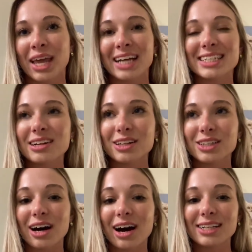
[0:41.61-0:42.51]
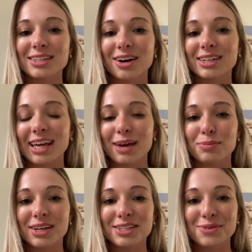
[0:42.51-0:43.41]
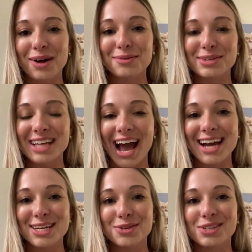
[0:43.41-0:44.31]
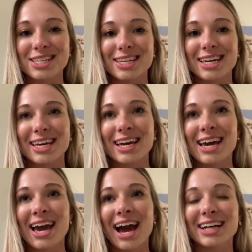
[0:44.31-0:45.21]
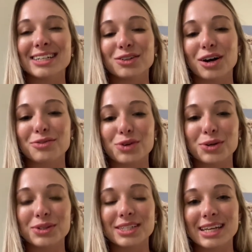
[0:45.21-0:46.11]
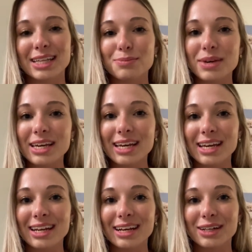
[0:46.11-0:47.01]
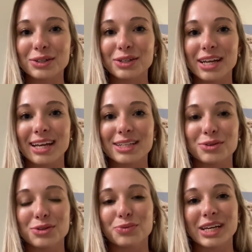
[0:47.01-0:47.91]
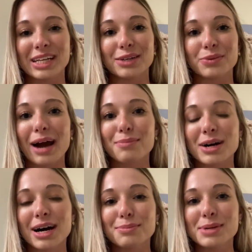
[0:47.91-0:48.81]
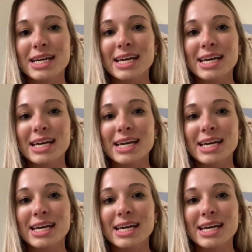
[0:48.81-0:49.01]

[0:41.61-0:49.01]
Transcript: I did a lot on campus while I was at UT. I did a lot of work with the Daily Beacon, including doing their weekly wrap-up.